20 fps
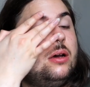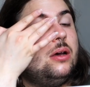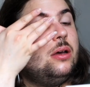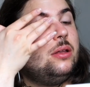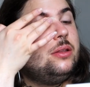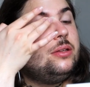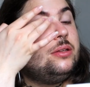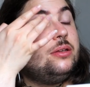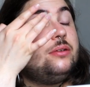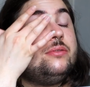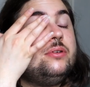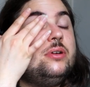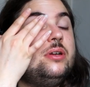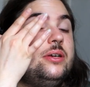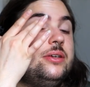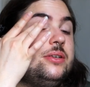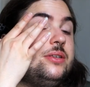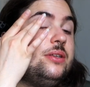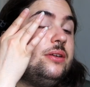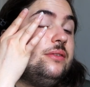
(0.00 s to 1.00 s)
And then I
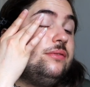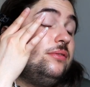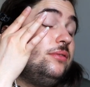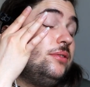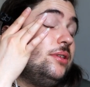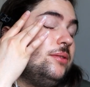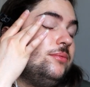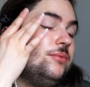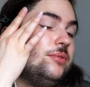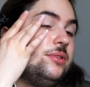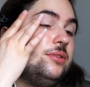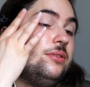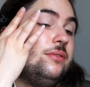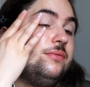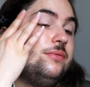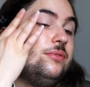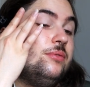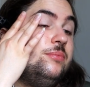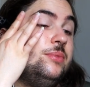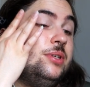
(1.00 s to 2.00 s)
realized that full time was
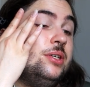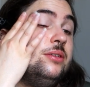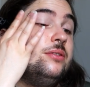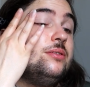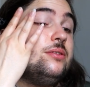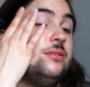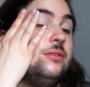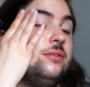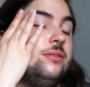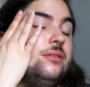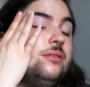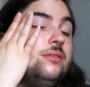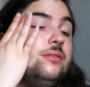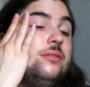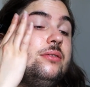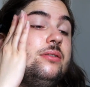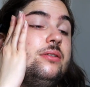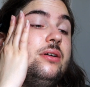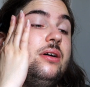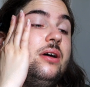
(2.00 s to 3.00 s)
not for me. So
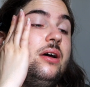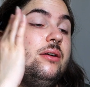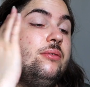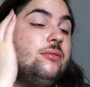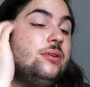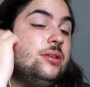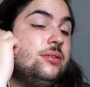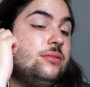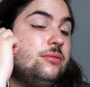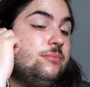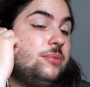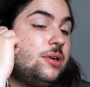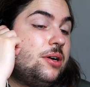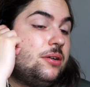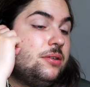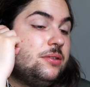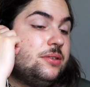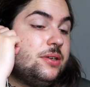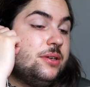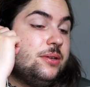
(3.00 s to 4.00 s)
I went
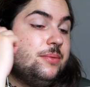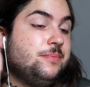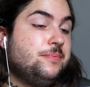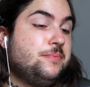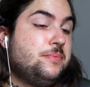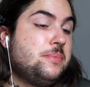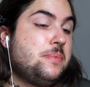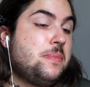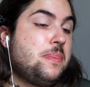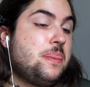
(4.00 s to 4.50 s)
part-time,